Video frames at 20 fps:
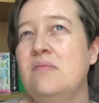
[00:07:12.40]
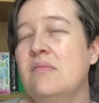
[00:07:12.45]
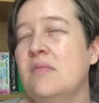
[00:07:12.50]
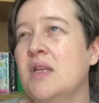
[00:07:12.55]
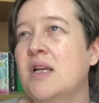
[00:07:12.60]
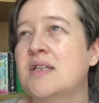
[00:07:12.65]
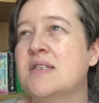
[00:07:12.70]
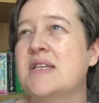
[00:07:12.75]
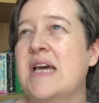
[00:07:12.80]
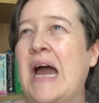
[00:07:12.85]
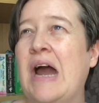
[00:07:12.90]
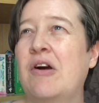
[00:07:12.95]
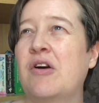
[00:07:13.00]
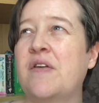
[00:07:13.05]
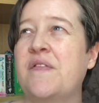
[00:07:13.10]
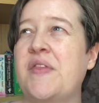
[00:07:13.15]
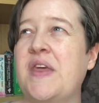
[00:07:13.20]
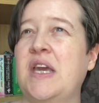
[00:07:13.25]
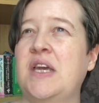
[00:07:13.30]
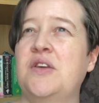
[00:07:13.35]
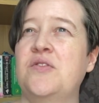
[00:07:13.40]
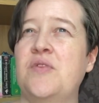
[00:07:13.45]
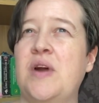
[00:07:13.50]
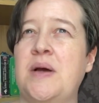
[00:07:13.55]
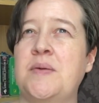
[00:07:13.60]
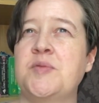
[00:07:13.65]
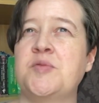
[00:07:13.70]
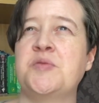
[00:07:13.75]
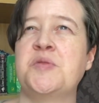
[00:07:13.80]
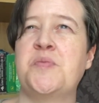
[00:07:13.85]
Tarot of the Hidden
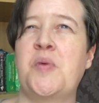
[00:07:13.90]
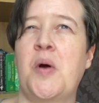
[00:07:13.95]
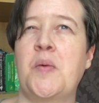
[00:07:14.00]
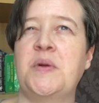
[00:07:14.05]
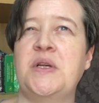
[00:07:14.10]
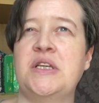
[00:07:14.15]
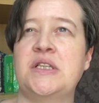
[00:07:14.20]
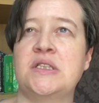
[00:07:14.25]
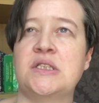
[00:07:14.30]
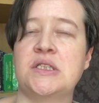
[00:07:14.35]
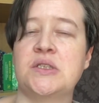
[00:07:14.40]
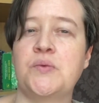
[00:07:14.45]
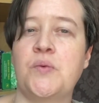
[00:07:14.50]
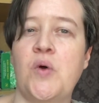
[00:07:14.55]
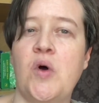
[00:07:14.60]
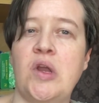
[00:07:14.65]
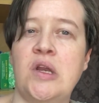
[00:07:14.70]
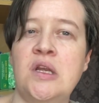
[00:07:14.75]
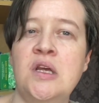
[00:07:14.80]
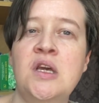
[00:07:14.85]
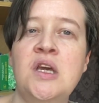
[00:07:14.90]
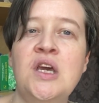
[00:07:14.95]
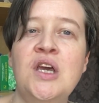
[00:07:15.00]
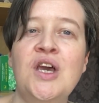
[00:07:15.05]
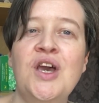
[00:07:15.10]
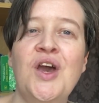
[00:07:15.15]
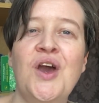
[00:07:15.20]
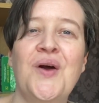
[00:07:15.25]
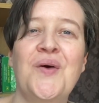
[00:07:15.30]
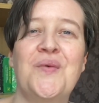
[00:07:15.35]
Realms was probably another one
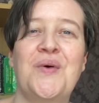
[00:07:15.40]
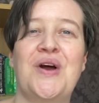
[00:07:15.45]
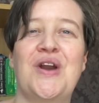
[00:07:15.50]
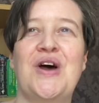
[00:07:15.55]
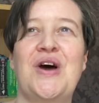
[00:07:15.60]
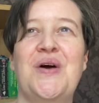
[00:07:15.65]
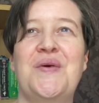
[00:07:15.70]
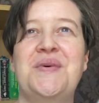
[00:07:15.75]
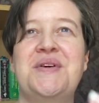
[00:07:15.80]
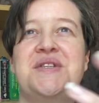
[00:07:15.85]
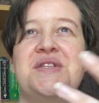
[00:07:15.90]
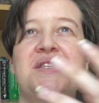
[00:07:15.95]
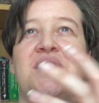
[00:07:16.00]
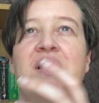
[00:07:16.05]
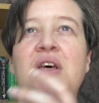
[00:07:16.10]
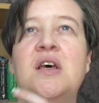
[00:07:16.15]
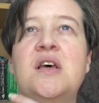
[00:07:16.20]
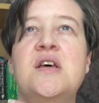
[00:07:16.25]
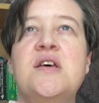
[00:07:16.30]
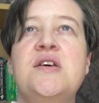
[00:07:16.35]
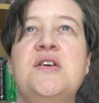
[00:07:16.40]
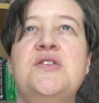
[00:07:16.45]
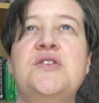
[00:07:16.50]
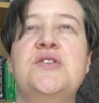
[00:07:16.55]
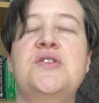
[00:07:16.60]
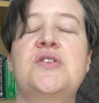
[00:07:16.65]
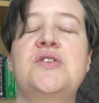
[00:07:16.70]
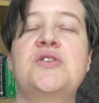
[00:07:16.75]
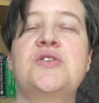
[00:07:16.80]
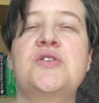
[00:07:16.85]
where I was
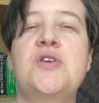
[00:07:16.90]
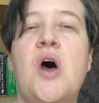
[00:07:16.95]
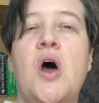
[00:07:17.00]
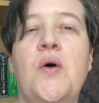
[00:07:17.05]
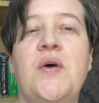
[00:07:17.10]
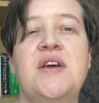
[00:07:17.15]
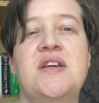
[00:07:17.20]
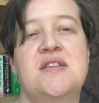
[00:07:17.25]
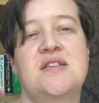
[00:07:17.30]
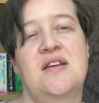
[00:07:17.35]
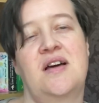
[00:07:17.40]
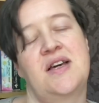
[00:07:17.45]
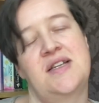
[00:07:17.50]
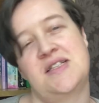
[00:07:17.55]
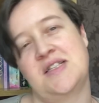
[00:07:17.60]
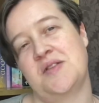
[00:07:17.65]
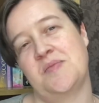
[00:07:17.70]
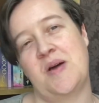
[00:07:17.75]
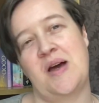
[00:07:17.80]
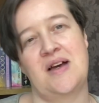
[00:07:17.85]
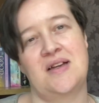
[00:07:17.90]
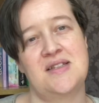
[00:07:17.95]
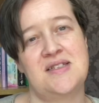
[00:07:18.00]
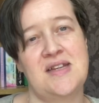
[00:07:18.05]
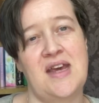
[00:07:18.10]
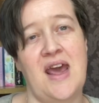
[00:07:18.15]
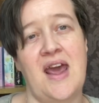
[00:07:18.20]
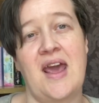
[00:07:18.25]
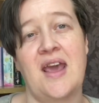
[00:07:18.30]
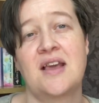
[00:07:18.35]
so excited about a
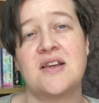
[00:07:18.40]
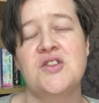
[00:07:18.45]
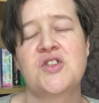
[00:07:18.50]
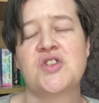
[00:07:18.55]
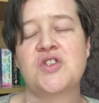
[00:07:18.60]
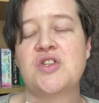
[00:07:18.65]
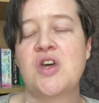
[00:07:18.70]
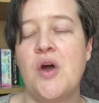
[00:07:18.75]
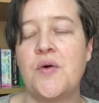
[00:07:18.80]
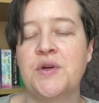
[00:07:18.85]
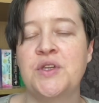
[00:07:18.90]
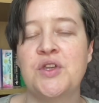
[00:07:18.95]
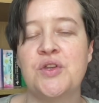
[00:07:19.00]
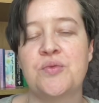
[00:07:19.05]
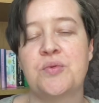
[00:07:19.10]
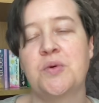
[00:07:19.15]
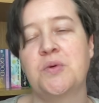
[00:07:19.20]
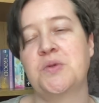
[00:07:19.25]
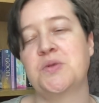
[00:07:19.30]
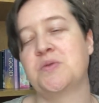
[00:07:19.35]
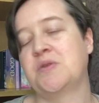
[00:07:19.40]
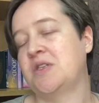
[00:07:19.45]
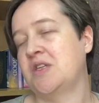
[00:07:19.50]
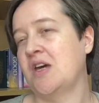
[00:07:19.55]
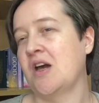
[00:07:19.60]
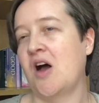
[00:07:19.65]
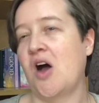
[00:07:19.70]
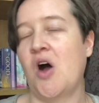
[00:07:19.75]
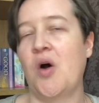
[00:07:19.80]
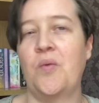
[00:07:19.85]
deck, so enthralled with the
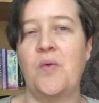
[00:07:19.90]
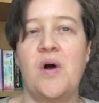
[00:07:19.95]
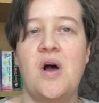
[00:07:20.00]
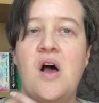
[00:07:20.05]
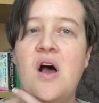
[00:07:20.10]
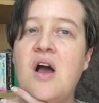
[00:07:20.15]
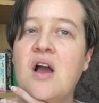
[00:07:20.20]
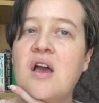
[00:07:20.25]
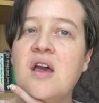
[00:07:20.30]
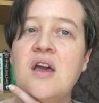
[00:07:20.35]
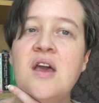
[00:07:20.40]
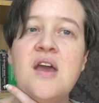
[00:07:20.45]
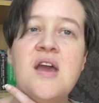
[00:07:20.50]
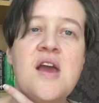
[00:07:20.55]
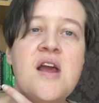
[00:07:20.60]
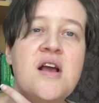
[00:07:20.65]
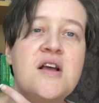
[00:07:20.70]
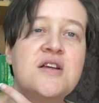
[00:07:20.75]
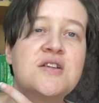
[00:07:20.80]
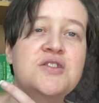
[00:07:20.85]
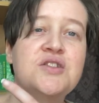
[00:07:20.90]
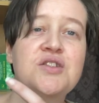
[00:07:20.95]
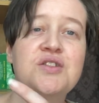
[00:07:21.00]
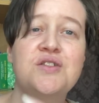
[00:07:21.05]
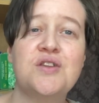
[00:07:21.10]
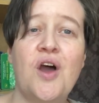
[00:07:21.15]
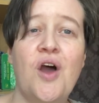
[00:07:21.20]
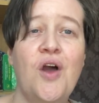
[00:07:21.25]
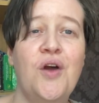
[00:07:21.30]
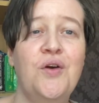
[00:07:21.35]
artwork,
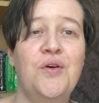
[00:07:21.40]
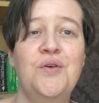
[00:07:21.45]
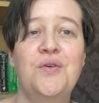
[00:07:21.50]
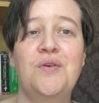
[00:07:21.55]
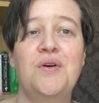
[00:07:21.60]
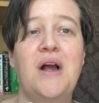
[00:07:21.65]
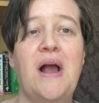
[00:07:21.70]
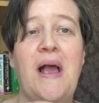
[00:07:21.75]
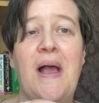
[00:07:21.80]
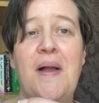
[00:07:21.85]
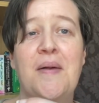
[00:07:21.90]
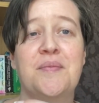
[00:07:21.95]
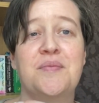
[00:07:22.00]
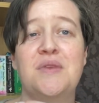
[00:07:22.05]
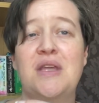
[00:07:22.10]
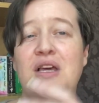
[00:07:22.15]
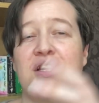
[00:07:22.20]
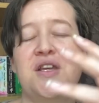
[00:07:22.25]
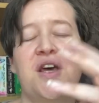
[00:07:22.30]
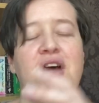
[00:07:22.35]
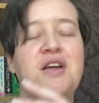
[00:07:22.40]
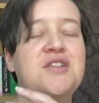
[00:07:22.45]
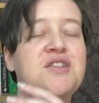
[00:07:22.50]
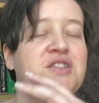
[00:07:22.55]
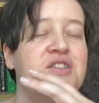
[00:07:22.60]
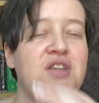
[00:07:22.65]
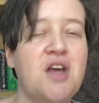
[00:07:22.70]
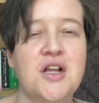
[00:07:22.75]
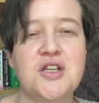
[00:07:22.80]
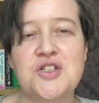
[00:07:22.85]
had heard
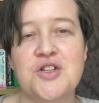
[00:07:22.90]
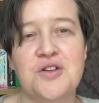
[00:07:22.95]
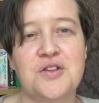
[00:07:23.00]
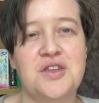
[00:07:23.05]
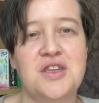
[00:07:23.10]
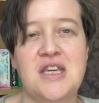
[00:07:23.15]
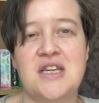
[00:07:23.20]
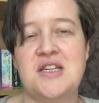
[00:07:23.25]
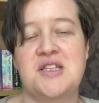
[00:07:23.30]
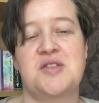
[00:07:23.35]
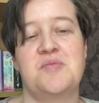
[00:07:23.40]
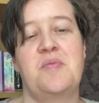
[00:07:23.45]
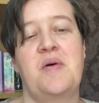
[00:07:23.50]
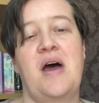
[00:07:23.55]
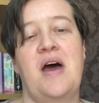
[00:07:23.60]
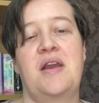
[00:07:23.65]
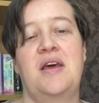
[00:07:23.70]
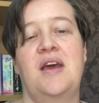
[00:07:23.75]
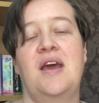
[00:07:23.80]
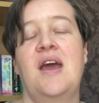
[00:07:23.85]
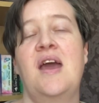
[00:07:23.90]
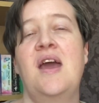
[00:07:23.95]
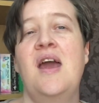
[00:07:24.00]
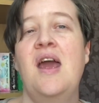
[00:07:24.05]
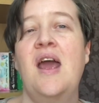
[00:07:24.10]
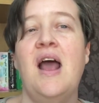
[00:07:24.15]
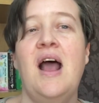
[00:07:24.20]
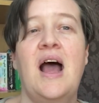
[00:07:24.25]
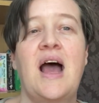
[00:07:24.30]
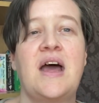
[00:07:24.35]
such good things about it,
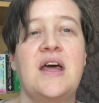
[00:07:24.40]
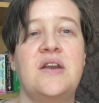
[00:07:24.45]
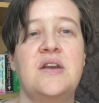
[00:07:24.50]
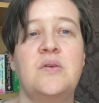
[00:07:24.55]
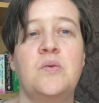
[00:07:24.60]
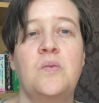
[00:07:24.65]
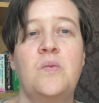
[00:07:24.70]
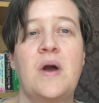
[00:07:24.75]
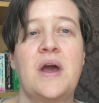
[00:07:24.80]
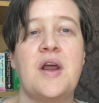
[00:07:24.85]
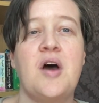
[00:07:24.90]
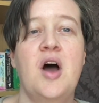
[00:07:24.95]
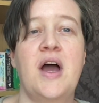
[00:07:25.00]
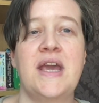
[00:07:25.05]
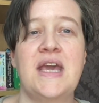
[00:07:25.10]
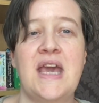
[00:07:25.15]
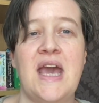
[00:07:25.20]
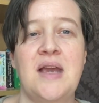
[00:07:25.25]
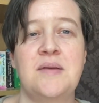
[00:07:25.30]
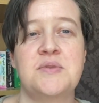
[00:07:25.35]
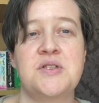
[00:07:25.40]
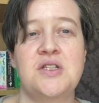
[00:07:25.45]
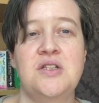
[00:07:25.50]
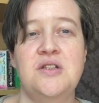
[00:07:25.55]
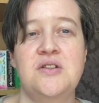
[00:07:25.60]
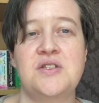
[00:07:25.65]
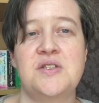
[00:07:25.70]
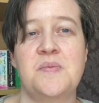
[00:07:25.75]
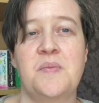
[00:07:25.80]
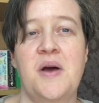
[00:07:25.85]
and when I came to
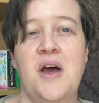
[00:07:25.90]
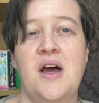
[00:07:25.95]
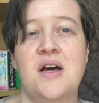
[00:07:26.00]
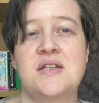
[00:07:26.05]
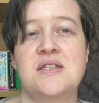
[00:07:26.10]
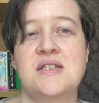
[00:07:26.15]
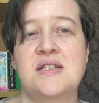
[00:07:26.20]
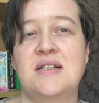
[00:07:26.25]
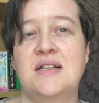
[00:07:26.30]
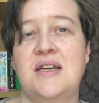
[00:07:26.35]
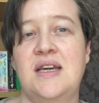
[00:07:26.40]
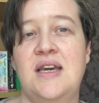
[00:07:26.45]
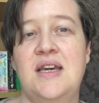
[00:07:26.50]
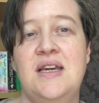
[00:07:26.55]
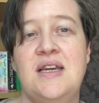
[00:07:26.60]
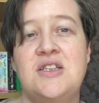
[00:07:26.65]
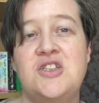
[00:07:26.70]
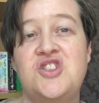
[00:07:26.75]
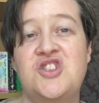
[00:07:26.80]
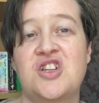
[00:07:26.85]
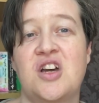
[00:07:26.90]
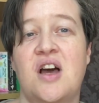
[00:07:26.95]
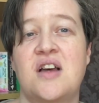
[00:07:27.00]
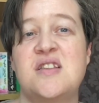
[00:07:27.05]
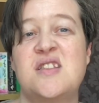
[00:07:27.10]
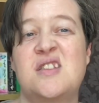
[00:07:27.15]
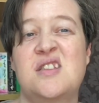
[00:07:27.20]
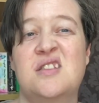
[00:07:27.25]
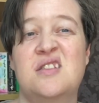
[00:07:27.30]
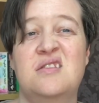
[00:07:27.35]
use it personally,
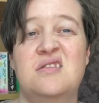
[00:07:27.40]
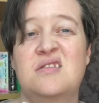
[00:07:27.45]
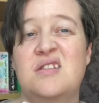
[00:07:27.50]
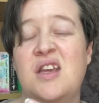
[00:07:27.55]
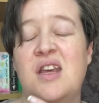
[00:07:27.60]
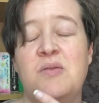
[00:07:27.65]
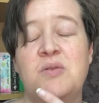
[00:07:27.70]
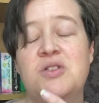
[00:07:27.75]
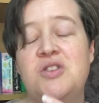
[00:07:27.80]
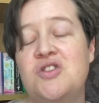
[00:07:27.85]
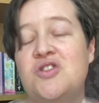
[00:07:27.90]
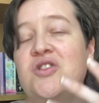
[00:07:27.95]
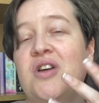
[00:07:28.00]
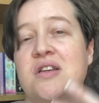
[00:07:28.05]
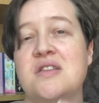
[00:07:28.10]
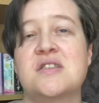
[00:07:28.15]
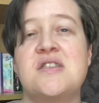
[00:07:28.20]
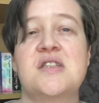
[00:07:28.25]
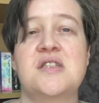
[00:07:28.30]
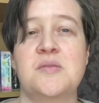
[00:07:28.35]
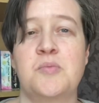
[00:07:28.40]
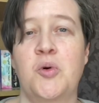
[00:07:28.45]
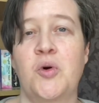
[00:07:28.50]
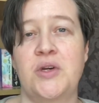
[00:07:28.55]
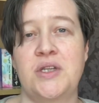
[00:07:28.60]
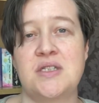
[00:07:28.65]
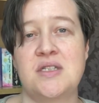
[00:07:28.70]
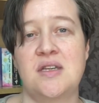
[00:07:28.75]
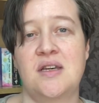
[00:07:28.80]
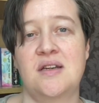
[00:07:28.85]
it was just
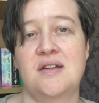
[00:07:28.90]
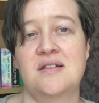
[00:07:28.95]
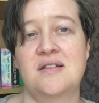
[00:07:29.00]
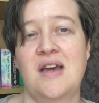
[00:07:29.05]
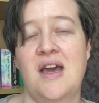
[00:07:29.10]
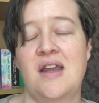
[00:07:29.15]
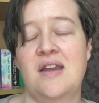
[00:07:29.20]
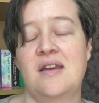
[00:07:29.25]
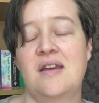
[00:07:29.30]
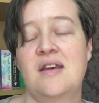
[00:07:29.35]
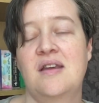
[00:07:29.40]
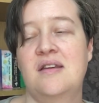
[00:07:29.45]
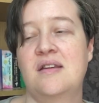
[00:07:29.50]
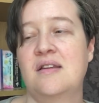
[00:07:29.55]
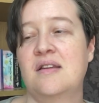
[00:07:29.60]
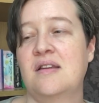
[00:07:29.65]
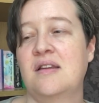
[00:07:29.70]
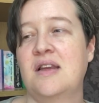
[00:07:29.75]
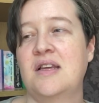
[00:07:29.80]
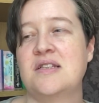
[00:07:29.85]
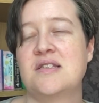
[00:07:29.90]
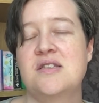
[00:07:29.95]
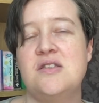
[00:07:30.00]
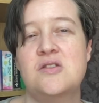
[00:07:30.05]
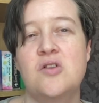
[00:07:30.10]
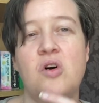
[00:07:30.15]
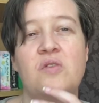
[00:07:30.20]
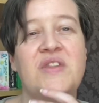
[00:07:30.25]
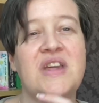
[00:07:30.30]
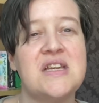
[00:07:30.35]
disappointing, and it's
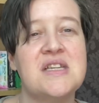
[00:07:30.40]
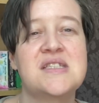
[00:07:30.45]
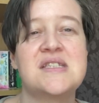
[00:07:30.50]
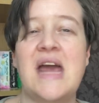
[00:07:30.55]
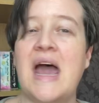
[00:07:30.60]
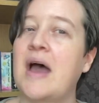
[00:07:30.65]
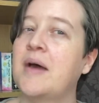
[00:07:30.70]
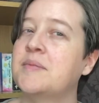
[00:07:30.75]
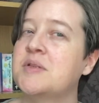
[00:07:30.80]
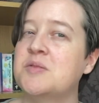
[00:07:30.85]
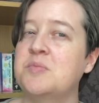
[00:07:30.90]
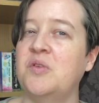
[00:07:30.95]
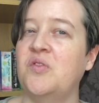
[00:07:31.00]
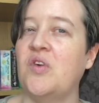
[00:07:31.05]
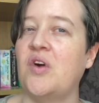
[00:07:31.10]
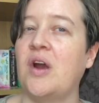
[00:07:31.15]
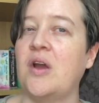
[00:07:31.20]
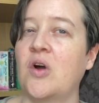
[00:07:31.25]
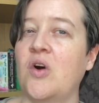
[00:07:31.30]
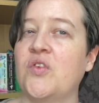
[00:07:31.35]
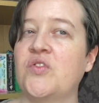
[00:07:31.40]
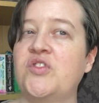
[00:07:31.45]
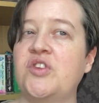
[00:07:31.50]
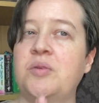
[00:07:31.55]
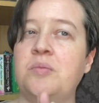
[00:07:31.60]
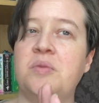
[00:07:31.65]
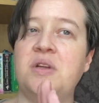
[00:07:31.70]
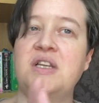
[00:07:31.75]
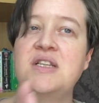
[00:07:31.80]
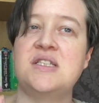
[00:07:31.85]
not, that doesn't happen to me very
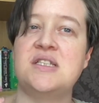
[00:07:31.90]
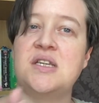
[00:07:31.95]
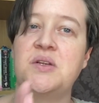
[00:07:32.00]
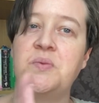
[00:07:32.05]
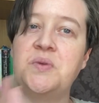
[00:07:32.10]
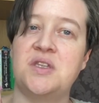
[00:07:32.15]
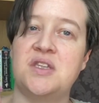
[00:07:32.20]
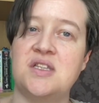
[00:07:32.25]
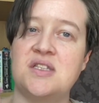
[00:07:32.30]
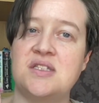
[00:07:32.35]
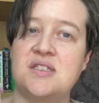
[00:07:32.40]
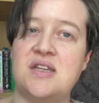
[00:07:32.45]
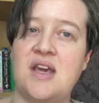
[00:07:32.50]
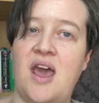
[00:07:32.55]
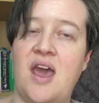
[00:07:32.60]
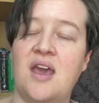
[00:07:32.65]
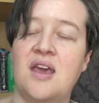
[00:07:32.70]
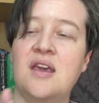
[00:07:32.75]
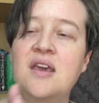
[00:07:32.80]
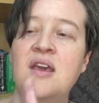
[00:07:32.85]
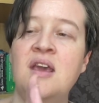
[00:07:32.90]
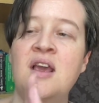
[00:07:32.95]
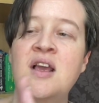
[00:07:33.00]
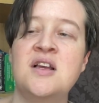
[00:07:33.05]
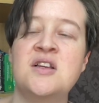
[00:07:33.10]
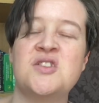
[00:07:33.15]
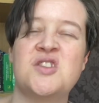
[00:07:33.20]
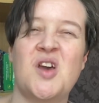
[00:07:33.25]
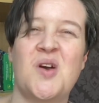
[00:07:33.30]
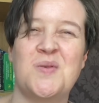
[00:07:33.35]
often, but it did with this deck.
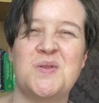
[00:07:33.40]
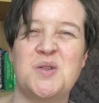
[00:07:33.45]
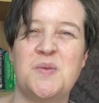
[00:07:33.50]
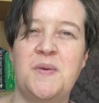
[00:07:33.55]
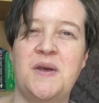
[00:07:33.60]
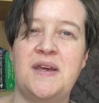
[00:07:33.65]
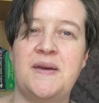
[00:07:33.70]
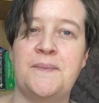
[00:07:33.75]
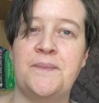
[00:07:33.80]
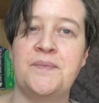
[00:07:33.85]
So I was a bit